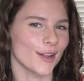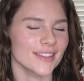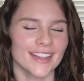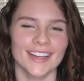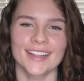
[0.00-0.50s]

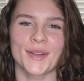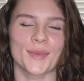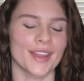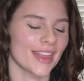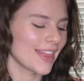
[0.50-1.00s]
done
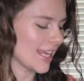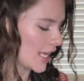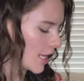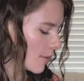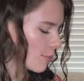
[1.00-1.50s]
with
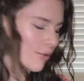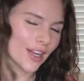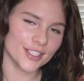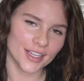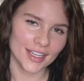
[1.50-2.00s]
the
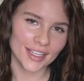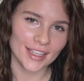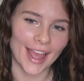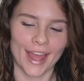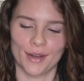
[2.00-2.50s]
brushing
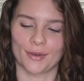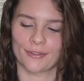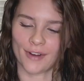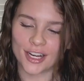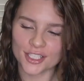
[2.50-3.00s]
and
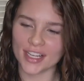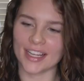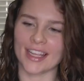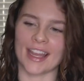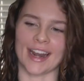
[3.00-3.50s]

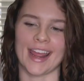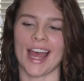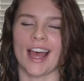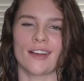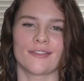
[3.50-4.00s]
refreshing, and I
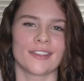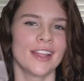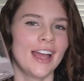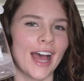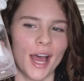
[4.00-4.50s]
have
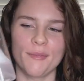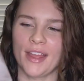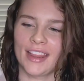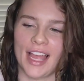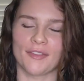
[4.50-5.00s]
a bit
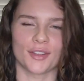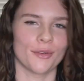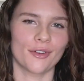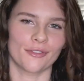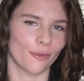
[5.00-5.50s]
left
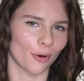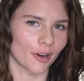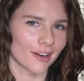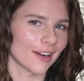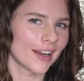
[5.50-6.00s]
over
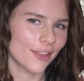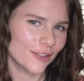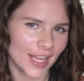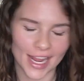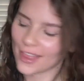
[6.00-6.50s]
for another
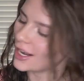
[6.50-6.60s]
day that I